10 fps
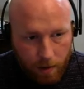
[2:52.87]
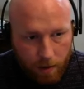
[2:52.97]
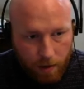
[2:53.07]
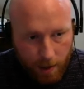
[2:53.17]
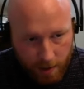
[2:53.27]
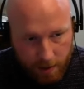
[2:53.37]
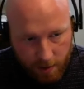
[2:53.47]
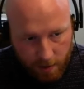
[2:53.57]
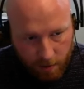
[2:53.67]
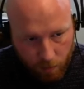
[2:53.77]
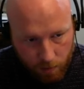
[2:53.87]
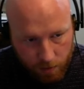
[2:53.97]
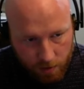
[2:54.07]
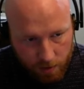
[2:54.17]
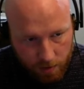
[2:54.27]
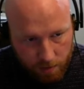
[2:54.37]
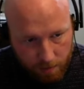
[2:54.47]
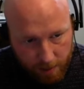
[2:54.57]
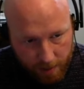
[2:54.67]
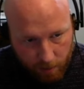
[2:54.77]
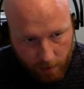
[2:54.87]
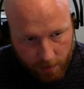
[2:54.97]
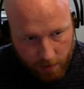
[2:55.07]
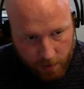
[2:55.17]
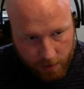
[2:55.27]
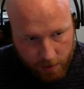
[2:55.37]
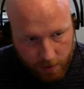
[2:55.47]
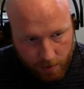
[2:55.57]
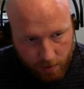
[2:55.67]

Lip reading: And in here, we'll just make a registration.